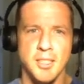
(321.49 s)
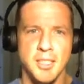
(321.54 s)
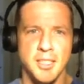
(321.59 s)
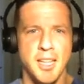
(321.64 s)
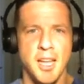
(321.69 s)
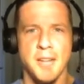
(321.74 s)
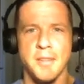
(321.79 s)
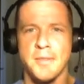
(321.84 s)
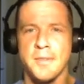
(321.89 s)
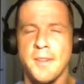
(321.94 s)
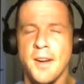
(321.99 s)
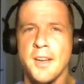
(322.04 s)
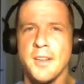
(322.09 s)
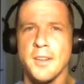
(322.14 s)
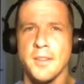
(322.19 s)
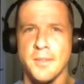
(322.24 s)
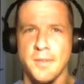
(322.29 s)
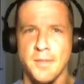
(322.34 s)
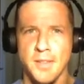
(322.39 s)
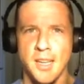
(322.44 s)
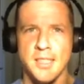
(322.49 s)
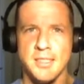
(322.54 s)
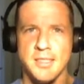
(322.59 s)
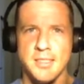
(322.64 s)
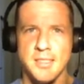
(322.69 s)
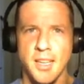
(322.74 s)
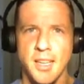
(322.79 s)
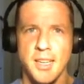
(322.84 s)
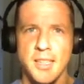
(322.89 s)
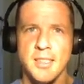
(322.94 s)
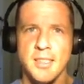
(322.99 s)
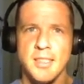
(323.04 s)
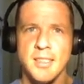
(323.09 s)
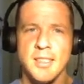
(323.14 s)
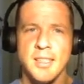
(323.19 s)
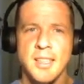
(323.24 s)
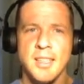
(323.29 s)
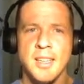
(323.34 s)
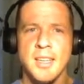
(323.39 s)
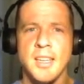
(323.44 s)
In that fight or flight state,
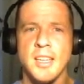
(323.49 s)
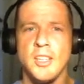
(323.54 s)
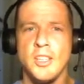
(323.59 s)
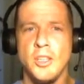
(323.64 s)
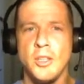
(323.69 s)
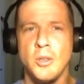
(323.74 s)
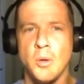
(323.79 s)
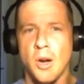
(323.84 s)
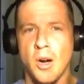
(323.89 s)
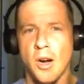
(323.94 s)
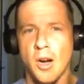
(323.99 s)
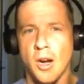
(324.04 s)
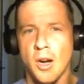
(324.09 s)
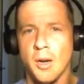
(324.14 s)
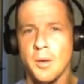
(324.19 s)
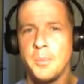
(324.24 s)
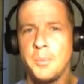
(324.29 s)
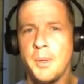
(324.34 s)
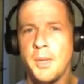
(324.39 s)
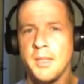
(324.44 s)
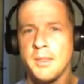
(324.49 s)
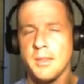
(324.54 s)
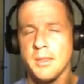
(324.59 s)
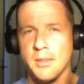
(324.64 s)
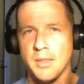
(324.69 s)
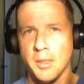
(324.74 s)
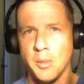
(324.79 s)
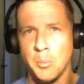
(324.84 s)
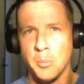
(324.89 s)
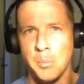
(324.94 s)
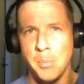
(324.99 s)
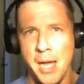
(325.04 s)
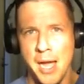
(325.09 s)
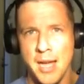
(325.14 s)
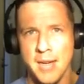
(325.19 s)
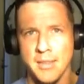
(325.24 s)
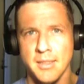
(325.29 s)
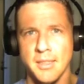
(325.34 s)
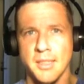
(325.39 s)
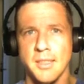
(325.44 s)
you are basically
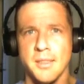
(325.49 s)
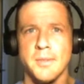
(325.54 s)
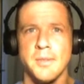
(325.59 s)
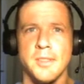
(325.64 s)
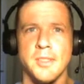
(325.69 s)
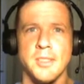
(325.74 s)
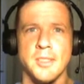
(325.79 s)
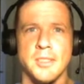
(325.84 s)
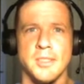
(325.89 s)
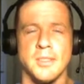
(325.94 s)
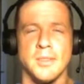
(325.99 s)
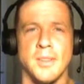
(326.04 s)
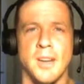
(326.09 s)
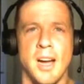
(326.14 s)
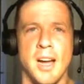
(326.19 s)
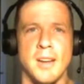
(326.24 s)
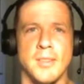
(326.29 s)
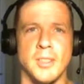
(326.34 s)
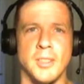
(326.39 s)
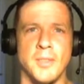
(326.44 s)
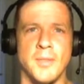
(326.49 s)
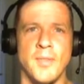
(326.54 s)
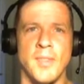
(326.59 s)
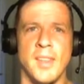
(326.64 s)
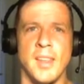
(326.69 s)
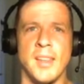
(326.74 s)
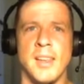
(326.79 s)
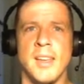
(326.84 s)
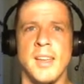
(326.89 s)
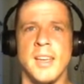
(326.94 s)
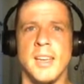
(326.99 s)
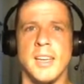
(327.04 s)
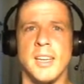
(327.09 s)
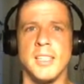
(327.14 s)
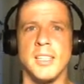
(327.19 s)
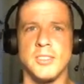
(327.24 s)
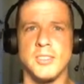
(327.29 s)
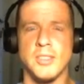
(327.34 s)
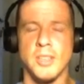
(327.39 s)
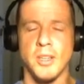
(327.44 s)
battling for your survival.
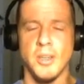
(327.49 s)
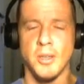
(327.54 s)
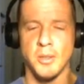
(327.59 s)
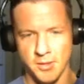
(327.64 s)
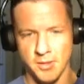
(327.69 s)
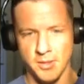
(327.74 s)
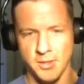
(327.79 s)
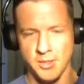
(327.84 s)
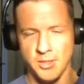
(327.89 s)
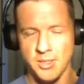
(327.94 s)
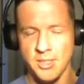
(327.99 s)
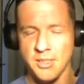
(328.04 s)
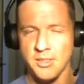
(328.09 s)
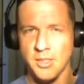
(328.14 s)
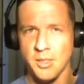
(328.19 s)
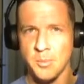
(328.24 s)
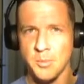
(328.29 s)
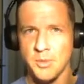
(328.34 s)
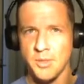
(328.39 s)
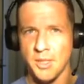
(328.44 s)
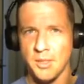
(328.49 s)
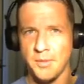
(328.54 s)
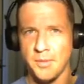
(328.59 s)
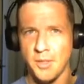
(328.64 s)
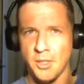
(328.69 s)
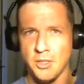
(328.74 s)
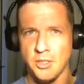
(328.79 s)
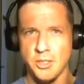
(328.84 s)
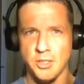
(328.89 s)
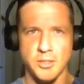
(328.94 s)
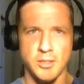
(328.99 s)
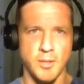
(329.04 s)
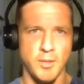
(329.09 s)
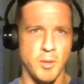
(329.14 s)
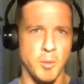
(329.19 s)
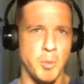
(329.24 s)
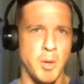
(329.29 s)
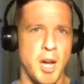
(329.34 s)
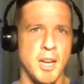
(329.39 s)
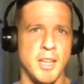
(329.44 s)
And so systems and functions of
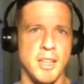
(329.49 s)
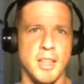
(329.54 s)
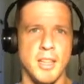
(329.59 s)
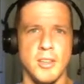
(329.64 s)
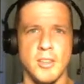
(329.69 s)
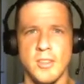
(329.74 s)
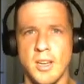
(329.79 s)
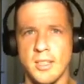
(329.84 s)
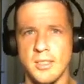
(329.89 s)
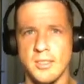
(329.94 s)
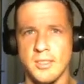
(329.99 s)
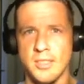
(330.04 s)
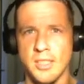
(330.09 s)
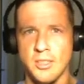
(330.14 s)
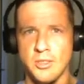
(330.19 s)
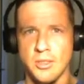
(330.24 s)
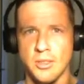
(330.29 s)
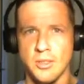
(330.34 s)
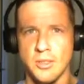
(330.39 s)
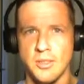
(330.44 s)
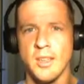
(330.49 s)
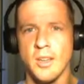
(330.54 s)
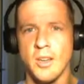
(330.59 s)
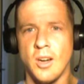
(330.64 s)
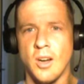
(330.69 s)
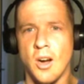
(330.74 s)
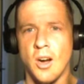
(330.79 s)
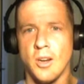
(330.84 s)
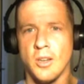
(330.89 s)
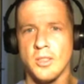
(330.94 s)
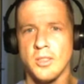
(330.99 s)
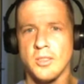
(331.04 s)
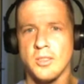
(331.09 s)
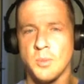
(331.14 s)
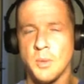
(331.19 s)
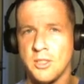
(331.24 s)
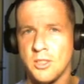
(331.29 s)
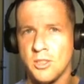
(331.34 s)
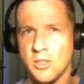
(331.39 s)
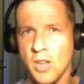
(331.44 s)
the body that are not essential are
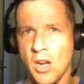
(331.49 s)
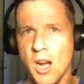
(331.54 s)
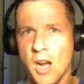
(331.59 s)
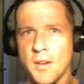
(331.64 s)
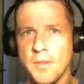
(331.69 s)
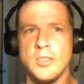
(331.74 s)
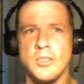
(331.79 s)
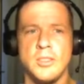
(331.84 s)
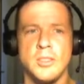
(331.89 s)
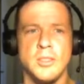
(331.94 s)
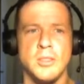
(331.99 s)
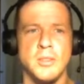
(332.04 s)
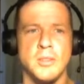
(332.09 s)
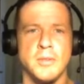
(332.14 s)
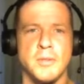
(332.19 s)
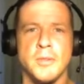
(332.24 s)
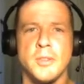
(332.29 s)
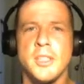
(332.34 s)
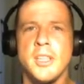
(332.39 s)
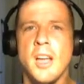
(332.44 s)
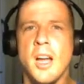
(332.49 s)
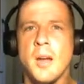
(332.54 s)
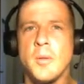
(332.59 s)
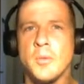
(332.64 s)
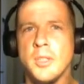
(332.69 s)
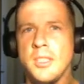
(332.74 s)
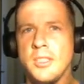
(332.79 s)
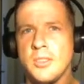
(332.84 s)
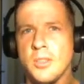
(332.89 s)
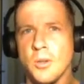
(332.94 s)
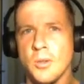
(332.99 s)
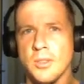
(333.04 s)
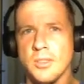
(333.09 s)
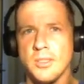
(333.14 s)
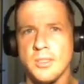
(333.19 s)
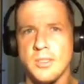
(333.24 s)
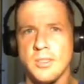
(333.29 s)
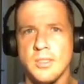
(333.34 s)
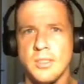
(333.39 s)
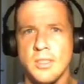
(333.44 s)
switched off to free up
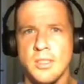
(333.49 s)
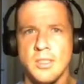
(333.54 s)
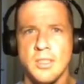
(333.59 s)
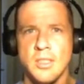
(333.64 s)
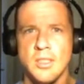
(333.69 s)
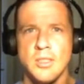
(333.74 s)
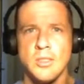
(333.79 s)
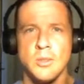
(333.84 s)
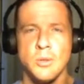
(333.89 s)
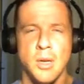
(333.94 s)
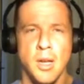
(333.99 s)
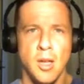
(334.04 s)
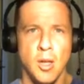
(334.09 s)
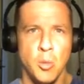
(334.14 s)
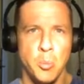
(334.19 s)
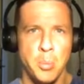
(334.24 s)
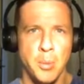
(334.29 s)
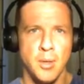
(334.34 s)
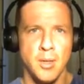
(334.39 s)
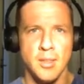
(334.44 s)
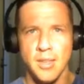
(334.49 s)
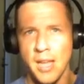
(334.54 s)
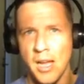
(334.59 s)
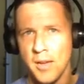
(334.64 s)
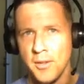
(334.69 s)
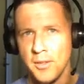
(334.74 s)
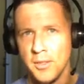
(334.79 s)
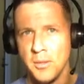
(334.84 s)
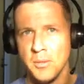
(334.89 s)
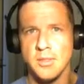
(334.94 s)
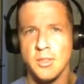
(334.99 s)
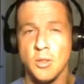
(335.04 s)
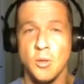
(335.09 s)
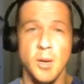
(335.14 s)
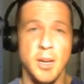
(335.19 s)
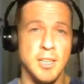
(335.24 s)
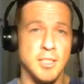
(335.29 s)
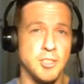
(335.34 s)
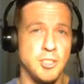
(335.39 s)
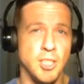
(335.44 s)
resources to help allow you the
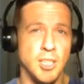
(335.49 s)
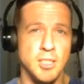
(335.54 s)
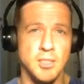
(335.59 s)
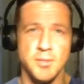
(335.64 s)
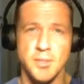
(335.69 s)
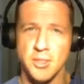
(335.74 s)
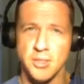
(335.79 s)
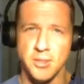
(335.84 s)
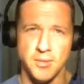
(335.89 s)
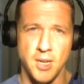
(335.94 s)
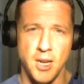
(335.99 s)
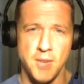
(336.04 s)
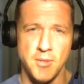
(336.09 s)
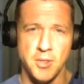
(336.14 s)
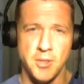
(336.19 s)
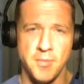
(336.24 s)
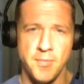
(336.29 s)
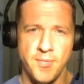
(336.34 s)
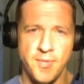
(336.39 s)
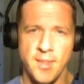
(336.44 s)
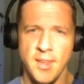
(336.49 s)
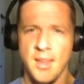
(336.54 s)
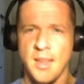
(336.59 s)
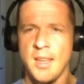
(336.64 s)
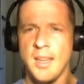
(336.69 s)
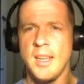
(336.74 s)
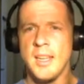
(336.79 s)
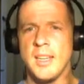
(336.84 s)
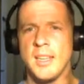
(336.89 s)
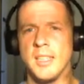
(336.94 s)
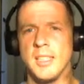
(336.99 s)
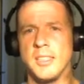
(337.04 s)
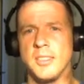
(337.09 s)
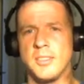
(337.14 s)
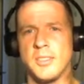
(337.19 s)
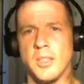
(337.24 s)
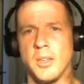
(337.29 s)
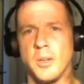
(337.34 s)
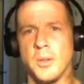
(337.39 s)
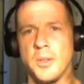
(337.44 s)
greatest chance for survival. And
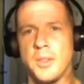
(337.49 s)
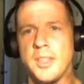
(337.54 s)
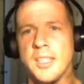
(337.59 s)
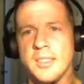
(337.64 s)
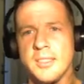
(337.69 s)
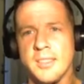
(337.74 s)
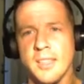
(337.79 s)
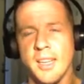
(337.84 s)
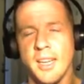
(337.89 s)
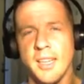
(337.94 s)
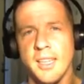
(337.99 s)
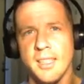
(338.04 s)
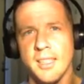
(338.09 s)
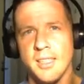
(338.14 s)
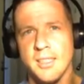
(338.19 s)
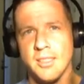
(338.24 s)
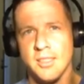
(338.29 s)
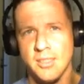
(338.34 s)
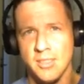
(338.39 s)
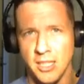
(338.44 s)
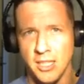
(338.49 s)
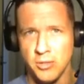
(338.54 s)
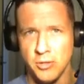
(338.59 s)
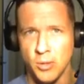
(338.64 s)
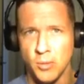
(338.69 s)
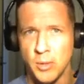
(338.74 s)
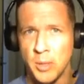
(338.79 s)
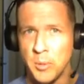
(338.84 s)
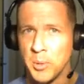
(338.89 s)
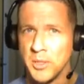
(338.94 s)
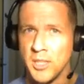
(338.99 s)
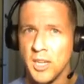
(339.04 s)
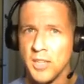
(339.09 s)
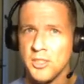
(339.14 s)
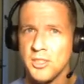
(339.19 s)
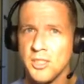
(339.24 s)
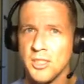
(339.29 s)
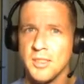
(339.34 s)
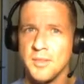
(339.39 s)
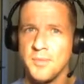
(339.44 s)
so things like sexual
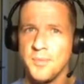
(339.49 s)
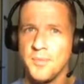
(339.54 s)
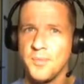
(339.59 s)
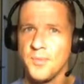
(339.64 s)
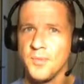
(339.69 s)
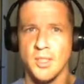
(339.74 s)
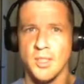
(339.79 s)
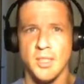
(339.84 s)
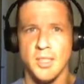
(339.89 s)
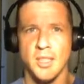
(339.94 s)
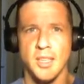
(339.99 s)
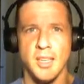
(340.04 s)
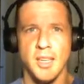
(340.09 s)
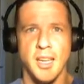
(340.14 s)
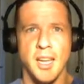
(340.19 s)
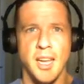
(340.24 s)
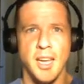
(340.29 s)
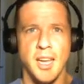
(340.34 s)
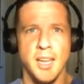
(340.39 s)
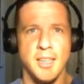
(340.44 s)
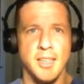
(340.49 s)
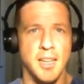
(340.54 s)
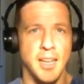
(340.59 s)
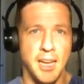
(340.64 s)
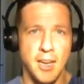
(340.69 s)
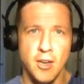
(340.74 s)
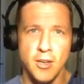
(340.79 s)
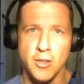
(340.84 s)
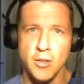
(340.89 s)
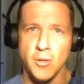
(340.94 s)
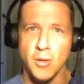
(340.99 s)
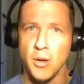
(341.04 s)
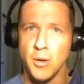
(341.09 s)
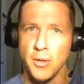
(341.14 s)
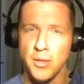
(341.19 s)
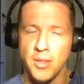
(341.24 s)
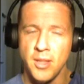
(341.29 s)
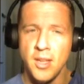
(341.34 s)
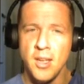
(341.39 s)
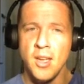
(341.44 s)
reproduction and hair
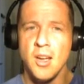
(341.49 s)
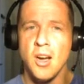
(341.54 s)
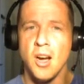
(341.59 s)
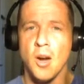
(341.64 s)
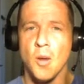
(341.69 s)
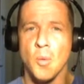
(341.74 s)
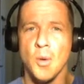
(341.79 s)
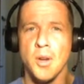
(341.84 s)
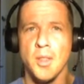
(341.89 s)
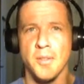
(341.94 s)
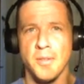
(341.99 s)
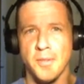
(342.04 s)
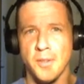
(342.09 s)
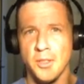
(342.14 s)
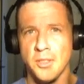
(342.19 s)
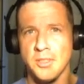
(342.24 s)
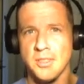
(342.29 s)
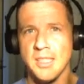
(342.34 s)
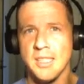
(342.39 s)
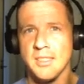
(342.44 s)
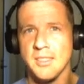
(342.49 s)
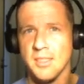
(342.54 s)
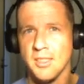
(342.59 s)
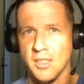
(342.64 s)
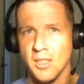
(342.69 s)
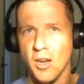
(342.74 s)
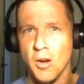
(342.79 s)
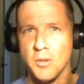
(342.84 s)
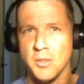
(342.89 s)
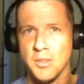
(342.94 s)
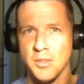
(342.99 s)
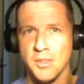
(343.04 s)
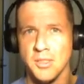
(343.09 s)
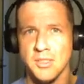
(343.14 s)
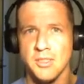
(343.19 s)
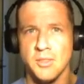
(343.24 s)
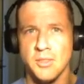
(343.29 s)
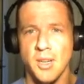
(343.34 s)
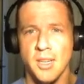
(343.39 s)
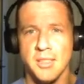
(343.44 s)
growth are one of the first things to go during
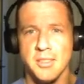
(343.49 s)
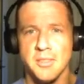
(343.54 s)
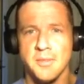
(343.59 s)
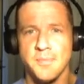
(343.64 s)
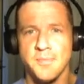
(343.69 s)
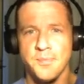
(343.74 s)
stress.